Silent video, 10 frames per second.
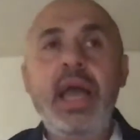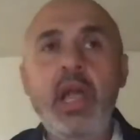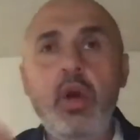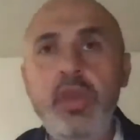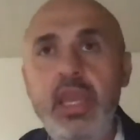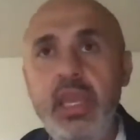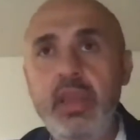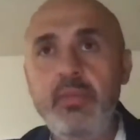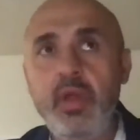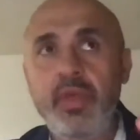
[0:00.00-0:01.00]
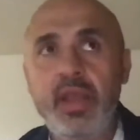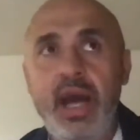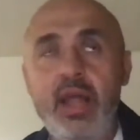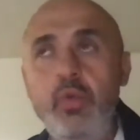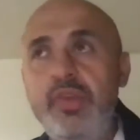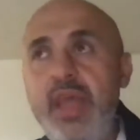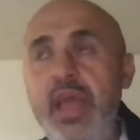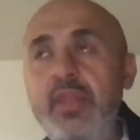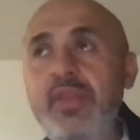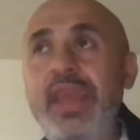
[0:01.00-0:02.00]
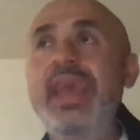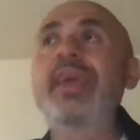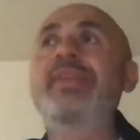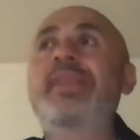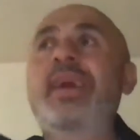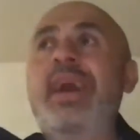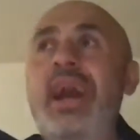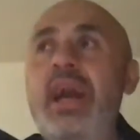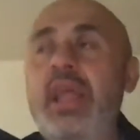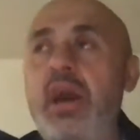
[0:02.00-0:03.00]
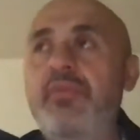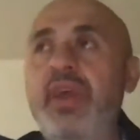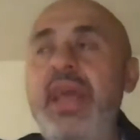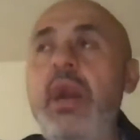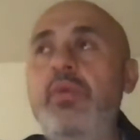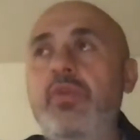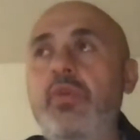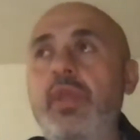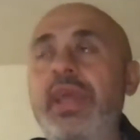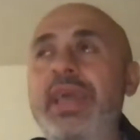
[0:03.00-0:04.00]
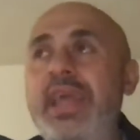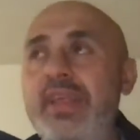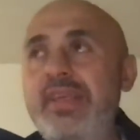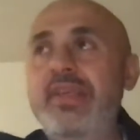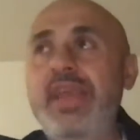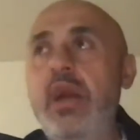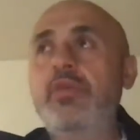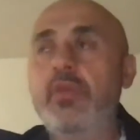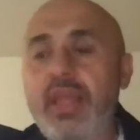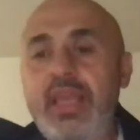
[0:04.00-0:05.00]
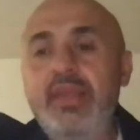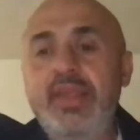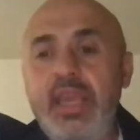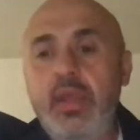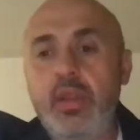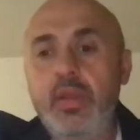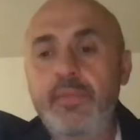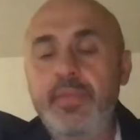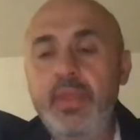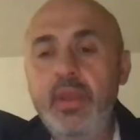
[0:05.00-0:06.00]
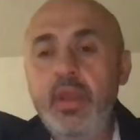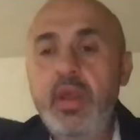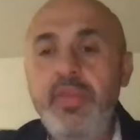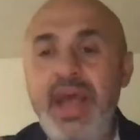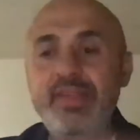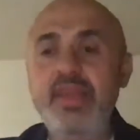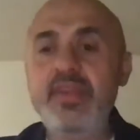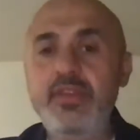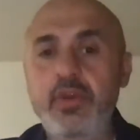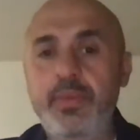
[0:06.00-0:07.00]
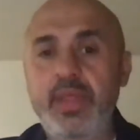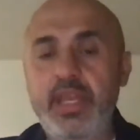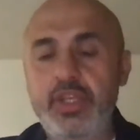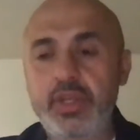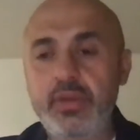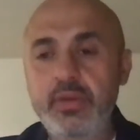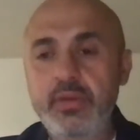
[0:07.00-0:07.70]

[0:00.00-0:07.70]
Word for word: Elohim, the God who stands, is the God of the council. It is his council. He is El. That's his interpretation.